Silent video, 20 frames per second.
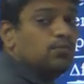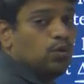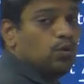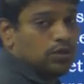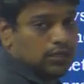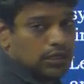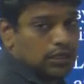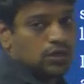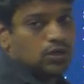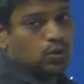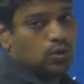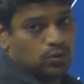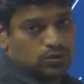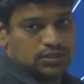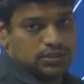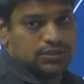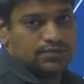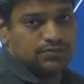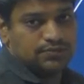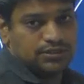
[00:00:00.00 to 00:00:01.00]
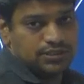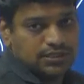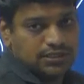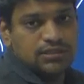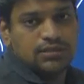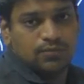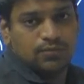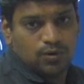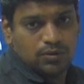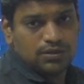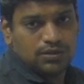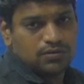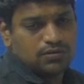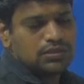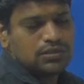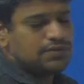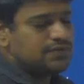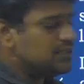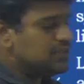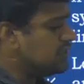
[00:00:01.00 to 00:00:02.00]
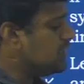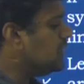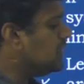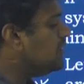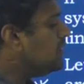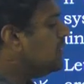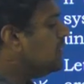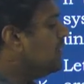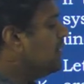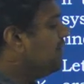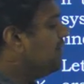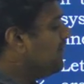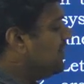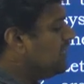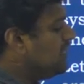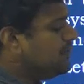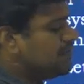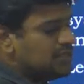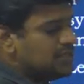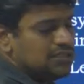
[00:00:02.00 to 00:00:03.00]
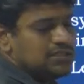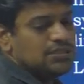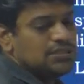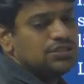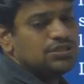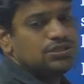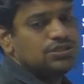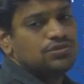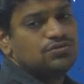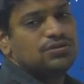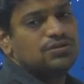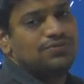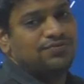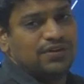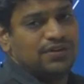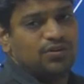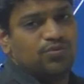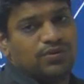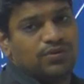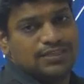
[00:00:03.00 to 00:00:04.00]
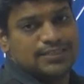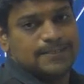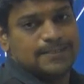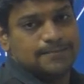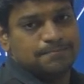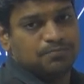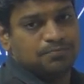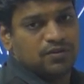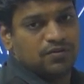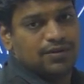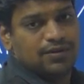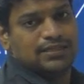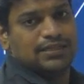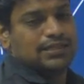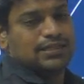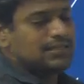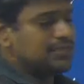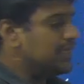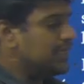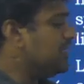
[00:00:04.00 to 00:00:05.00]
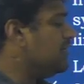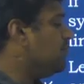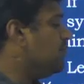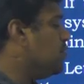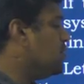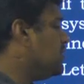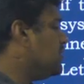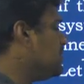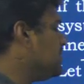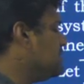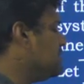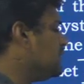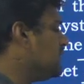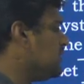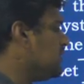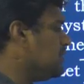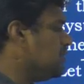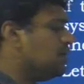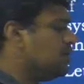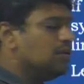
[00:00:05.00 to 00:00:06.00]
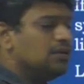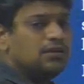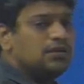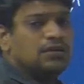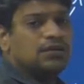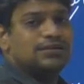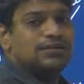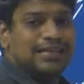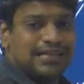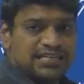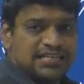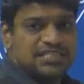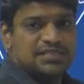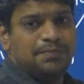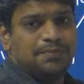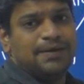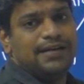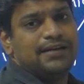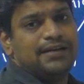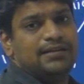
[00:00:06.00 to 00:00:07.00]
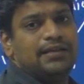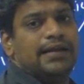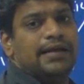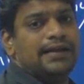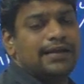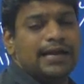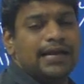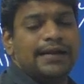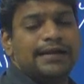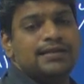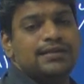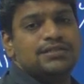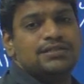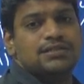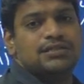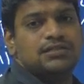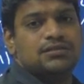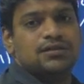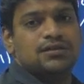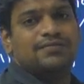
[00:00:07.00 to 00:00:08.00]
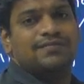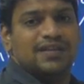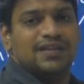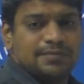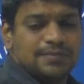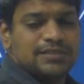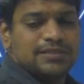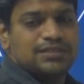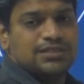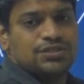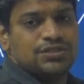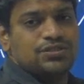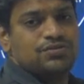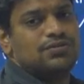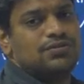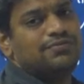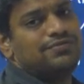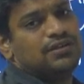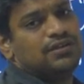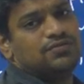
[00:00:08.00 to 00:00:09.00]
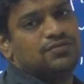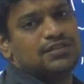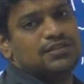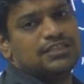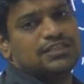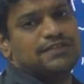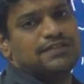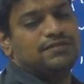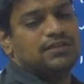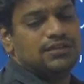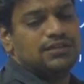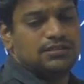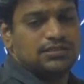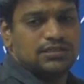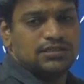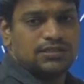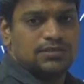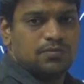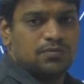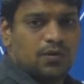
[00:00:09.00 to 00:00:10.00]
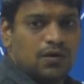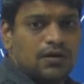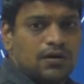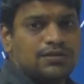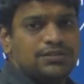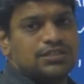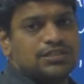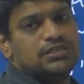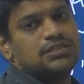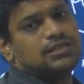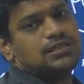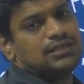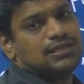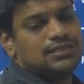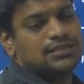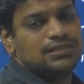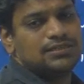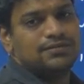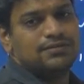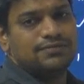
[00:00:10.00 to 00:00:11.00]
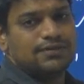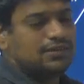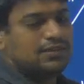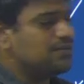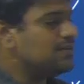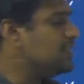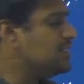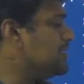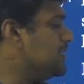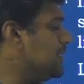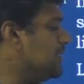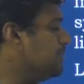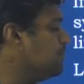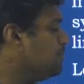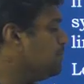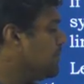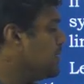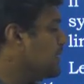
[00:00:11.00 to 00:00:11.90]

motor loads. Change in motor loads which are very much sensitive to the frequency. Okay, there are certain motors which are their speed, their characteristics are very much sensitive to the frequency. If there is any small change occurs in the frequency,